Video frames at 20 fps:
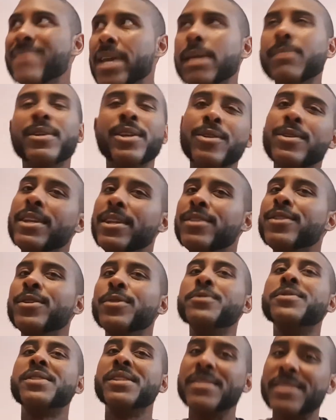maybe you need to
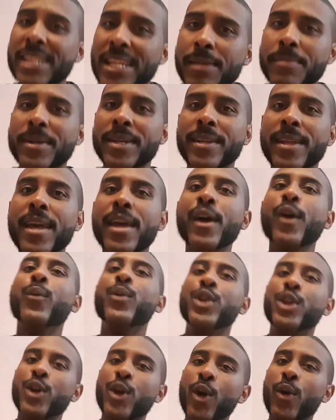use the demon
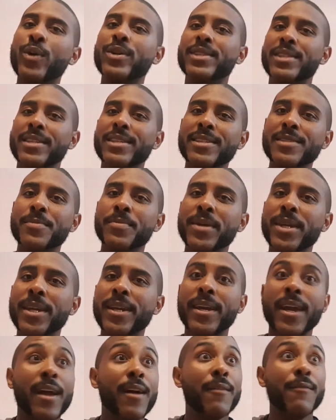when you go into this
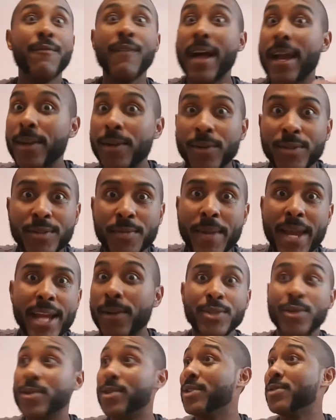big finals
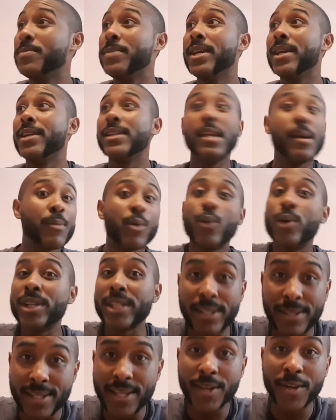match or this big number
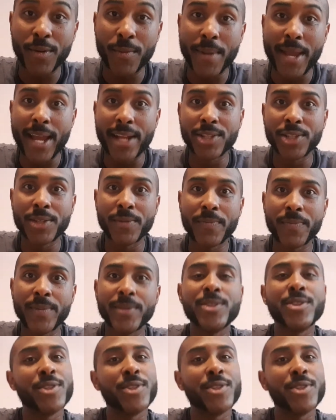1 contender match.